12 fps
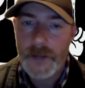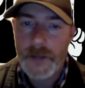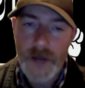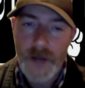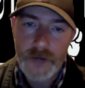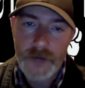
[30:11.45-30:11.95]

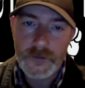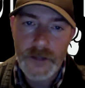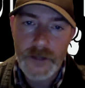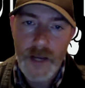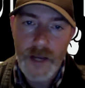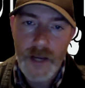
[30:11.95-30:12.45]
actually
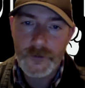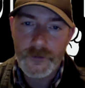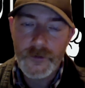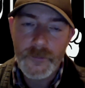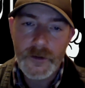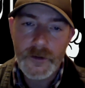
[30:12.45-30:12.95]
capture
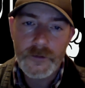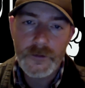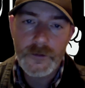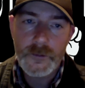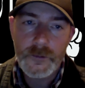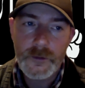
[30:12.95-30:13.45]
something.
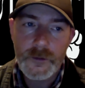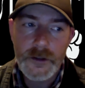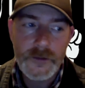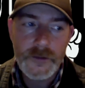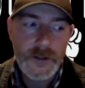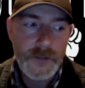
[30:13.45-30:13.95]
So we're
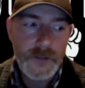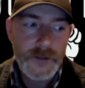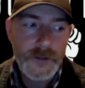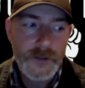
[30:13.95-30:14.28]
going to give it,